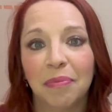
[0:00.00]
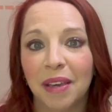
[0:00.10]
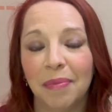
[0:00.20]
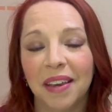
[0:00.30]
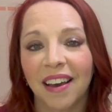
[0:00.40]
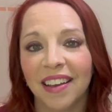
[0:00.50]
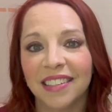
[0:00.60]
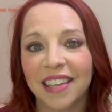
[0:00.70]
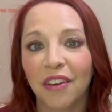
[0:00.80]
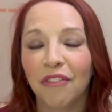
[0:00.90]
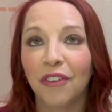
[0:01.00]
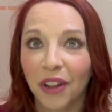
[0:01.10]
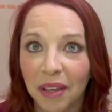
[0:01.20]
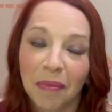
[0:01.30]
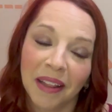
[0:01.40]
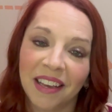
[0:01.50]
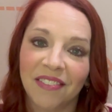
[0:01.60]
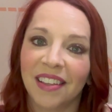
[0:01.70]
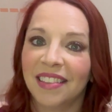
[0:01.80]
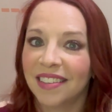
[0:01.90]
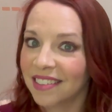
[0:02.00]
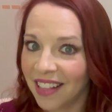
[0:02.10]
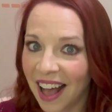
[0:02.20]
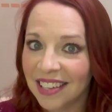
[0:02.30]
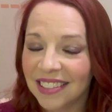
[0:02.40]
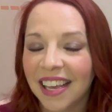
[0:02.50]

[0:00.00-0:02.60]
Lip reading: me because I fully believe that this class